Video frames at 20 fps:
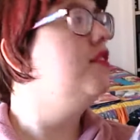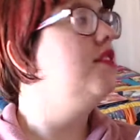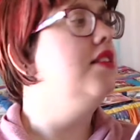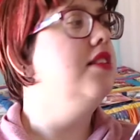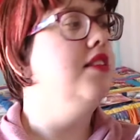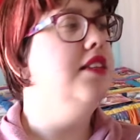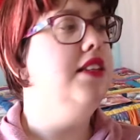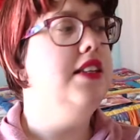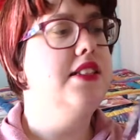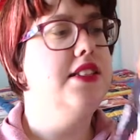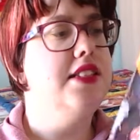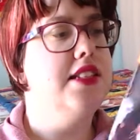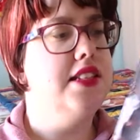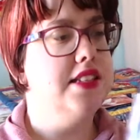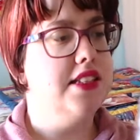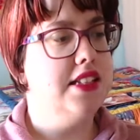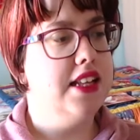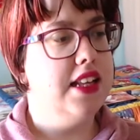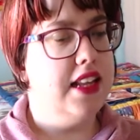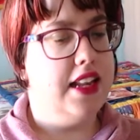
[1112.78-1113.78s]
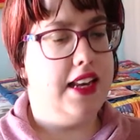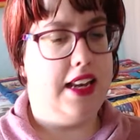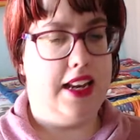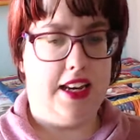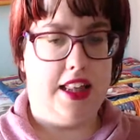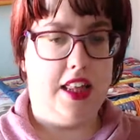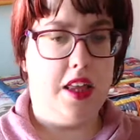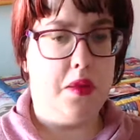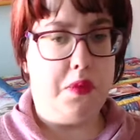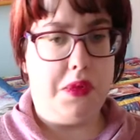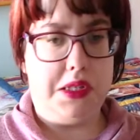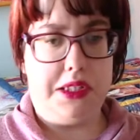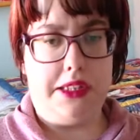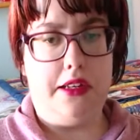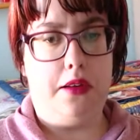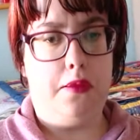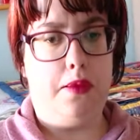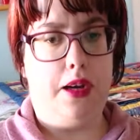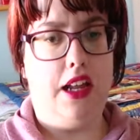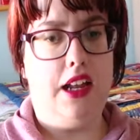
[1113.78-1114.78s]
This is La Niña
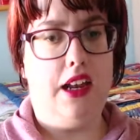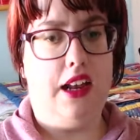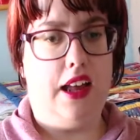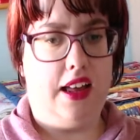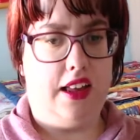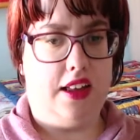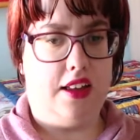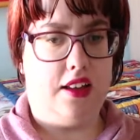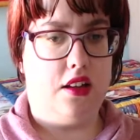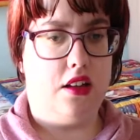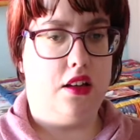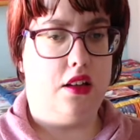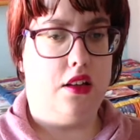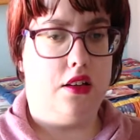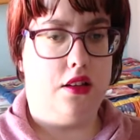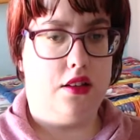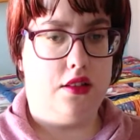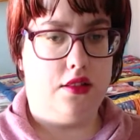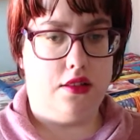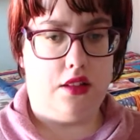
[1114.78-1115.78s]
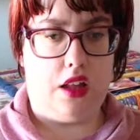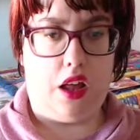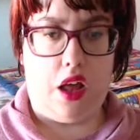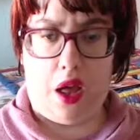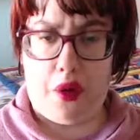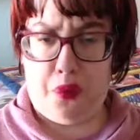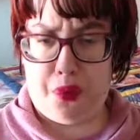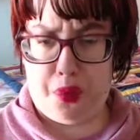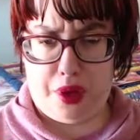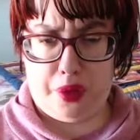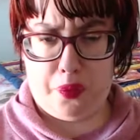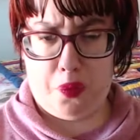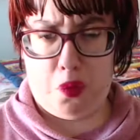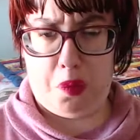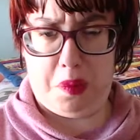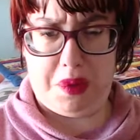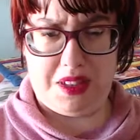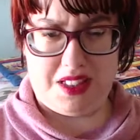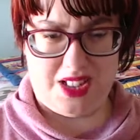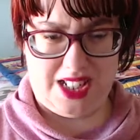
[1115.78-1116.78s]
Invisible, it will
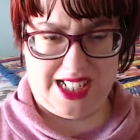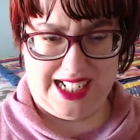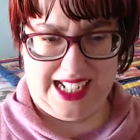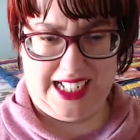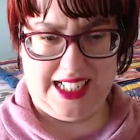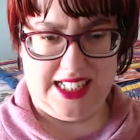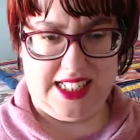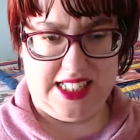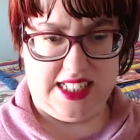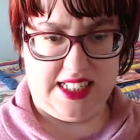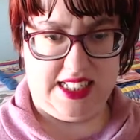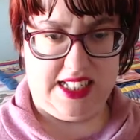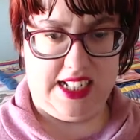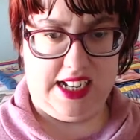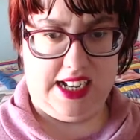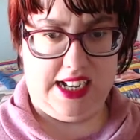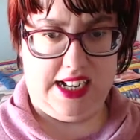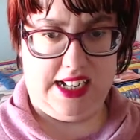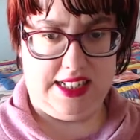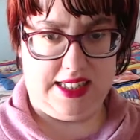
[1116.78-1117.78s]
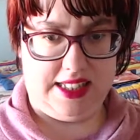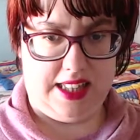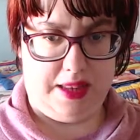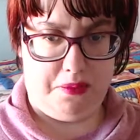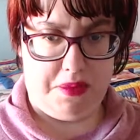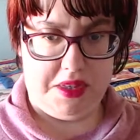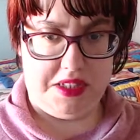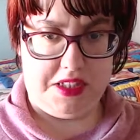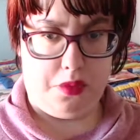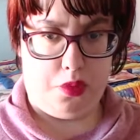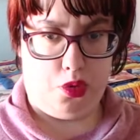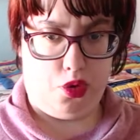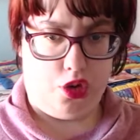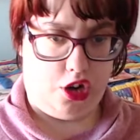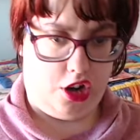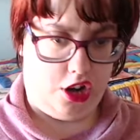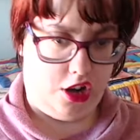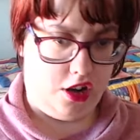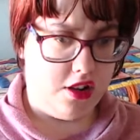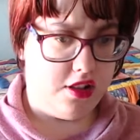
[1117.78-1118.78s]
be translated as The Invisible
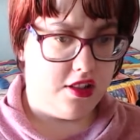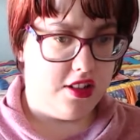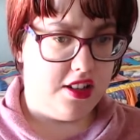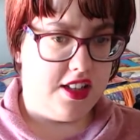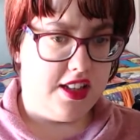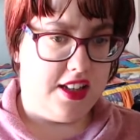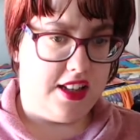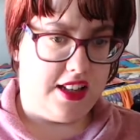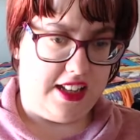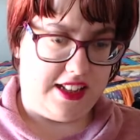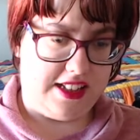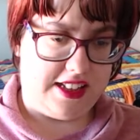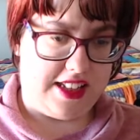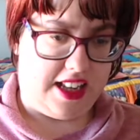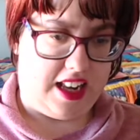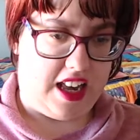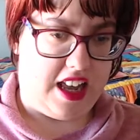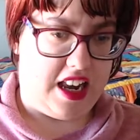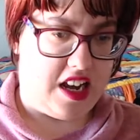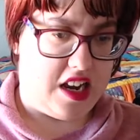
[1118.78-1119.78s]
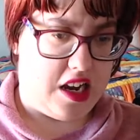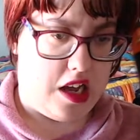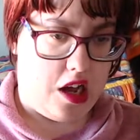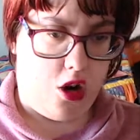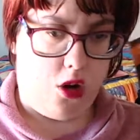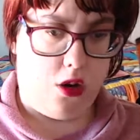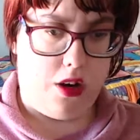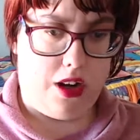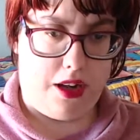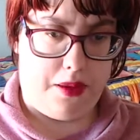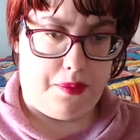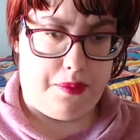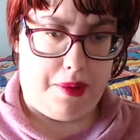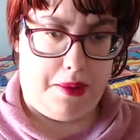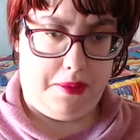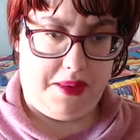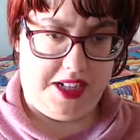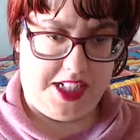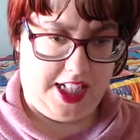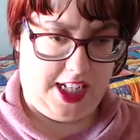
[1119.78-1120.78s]
Girl. It's again only
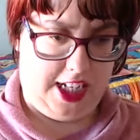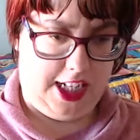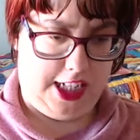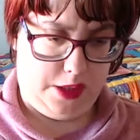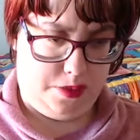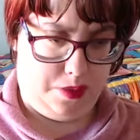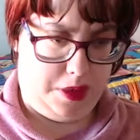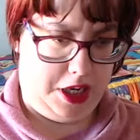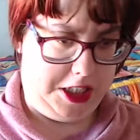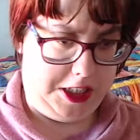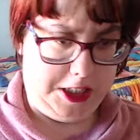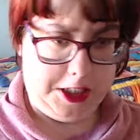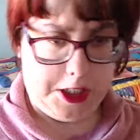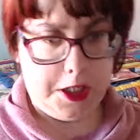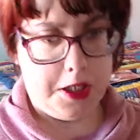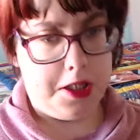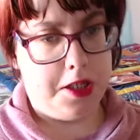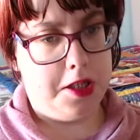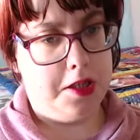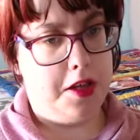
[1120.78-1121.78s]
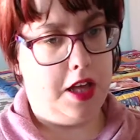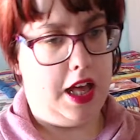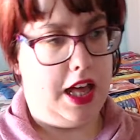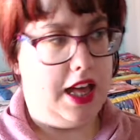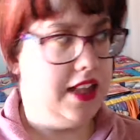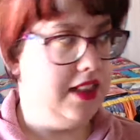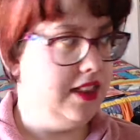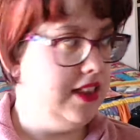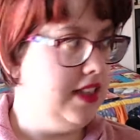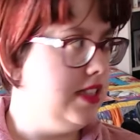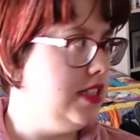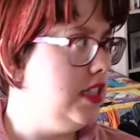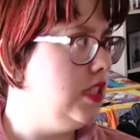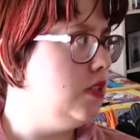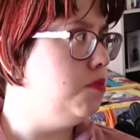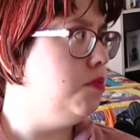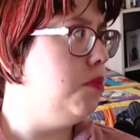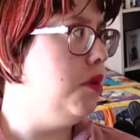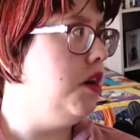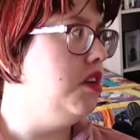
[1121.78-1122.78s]
published in Spanish, and this is
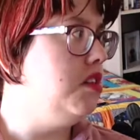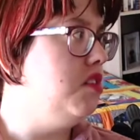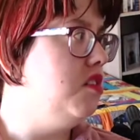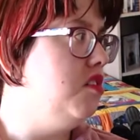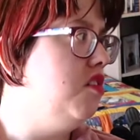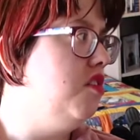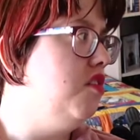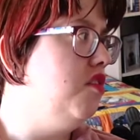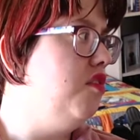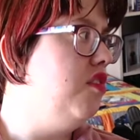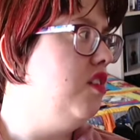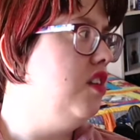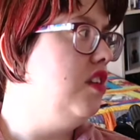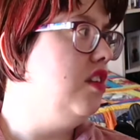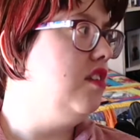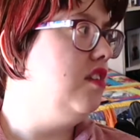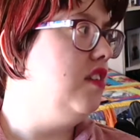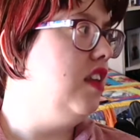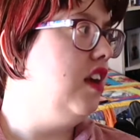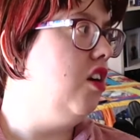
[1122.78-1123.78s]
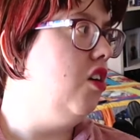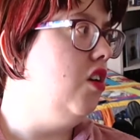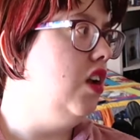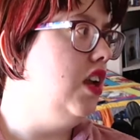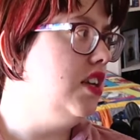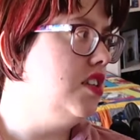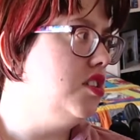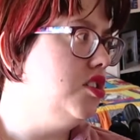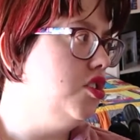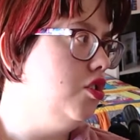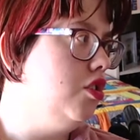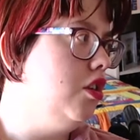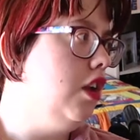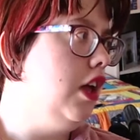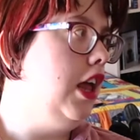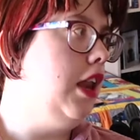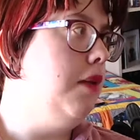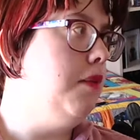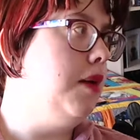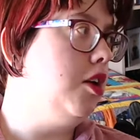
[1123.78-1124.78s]
part of the collection
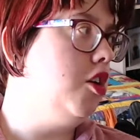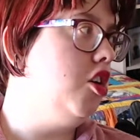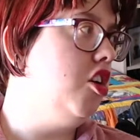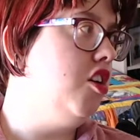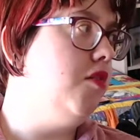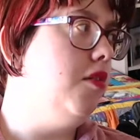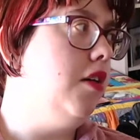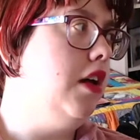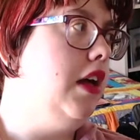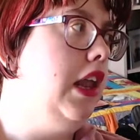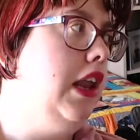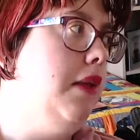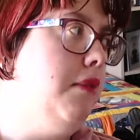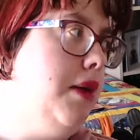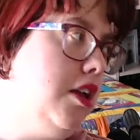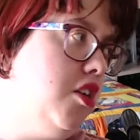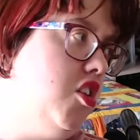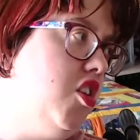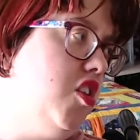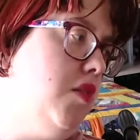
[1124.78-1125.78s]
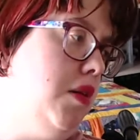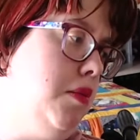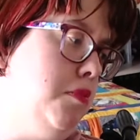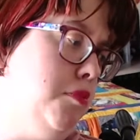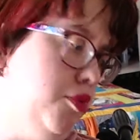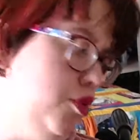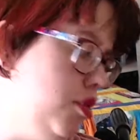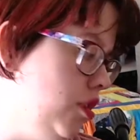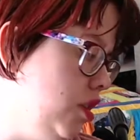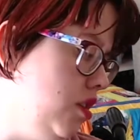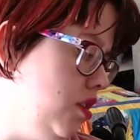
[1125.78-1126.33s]
El Barco de Vapor,